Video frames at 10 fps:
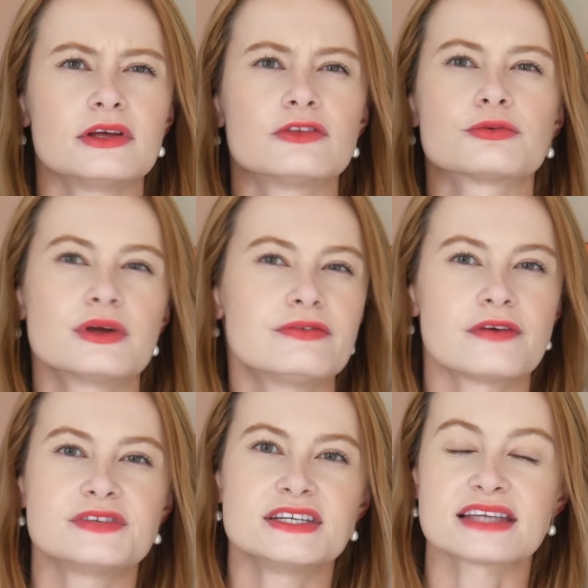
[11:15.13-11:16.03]

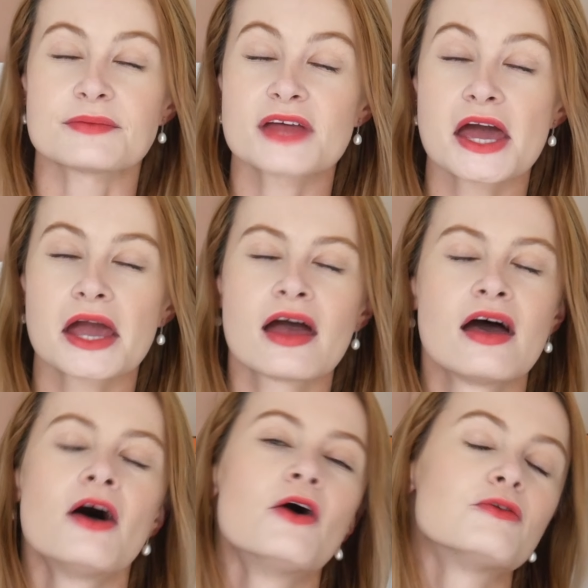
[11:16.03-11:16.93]
$350 something
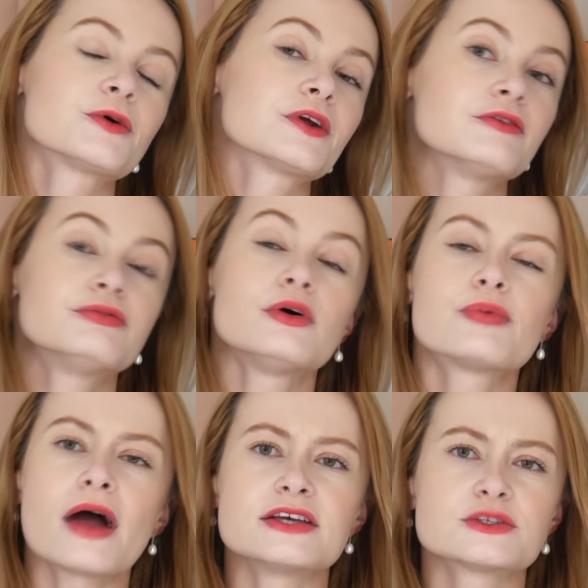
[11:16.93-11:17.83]
for the full
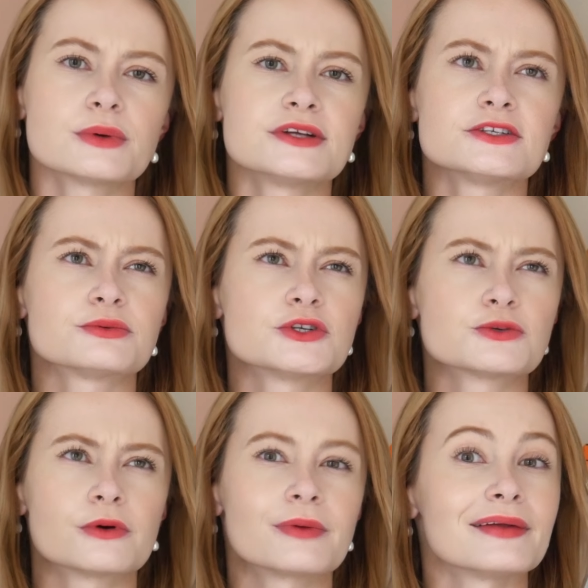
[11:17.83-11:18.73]
price ones, which
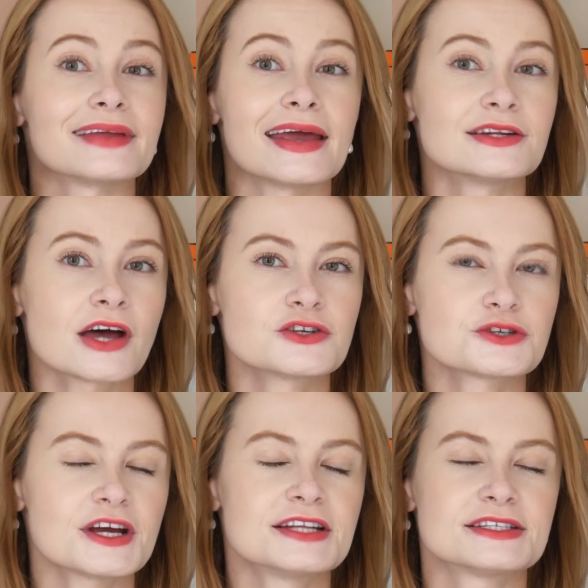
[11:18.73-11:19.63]
were around
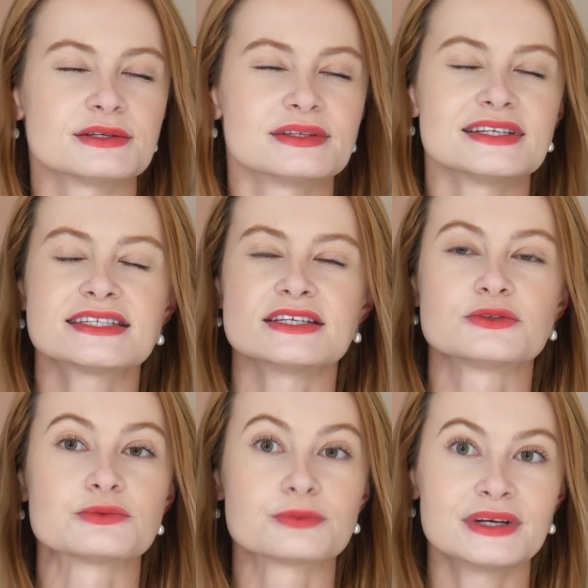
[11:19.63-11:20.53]
$800, so this
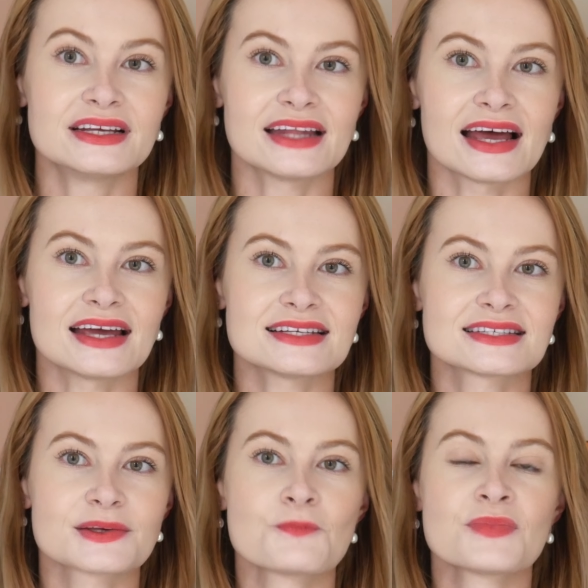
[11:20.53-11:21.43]
is really
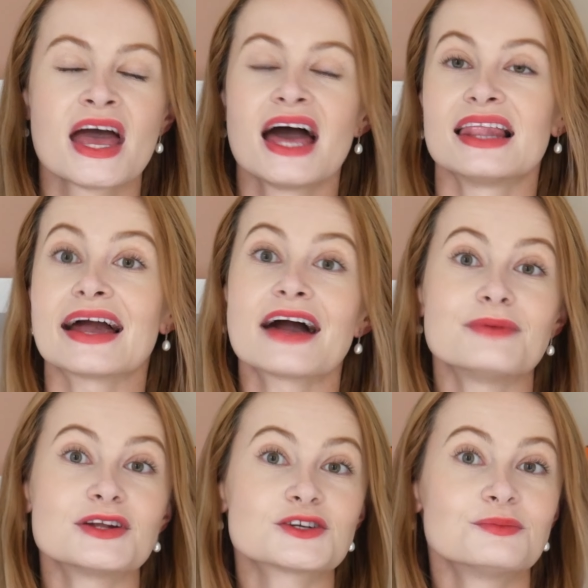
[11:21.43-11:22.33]
nice. Like I've
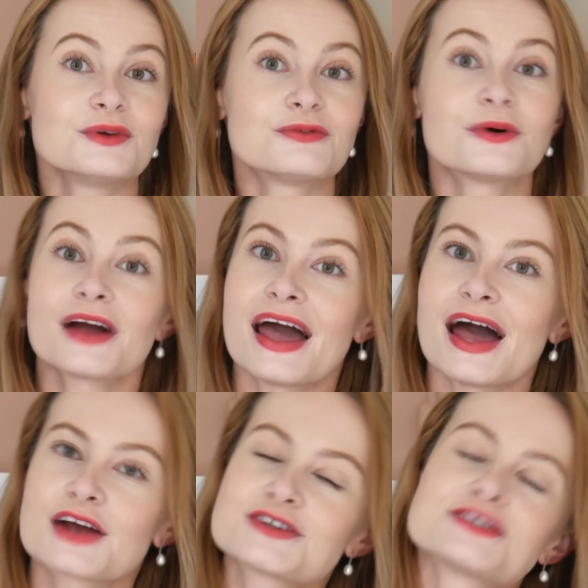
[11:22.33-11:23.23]
mentioned before, I
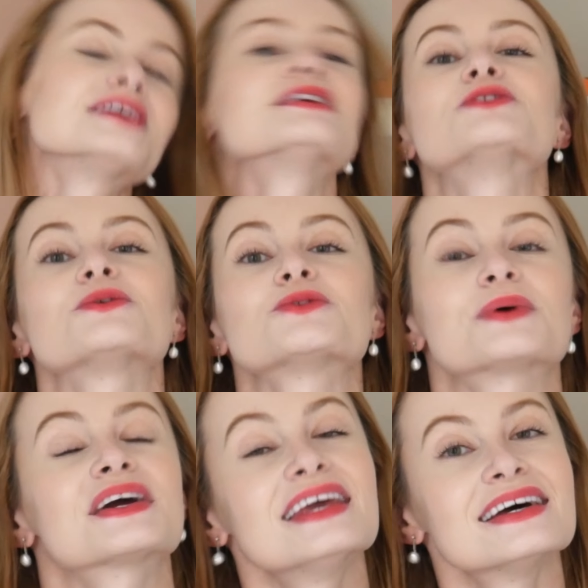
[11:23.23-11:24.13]
actually don't
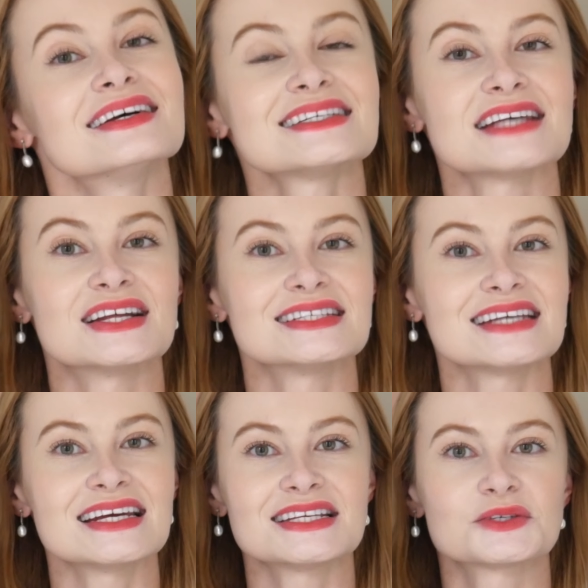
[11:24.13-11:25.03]
wear heels on
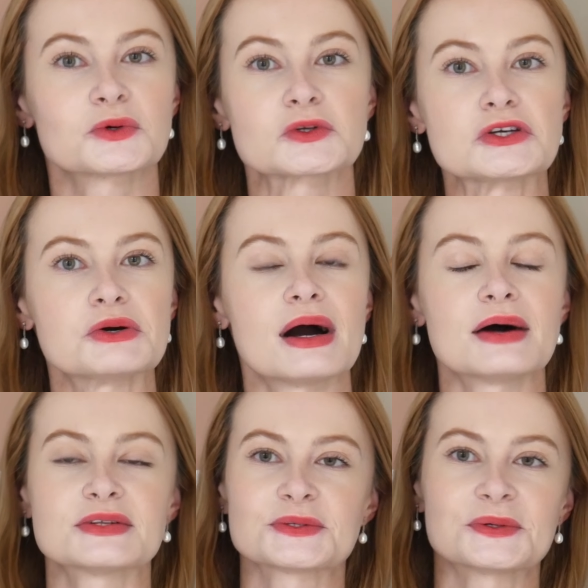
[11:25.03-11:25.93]
dates or to go
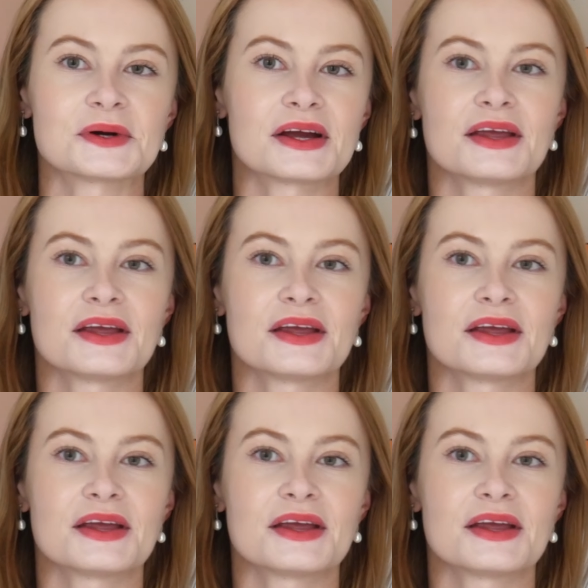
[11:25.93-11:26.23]
out or, you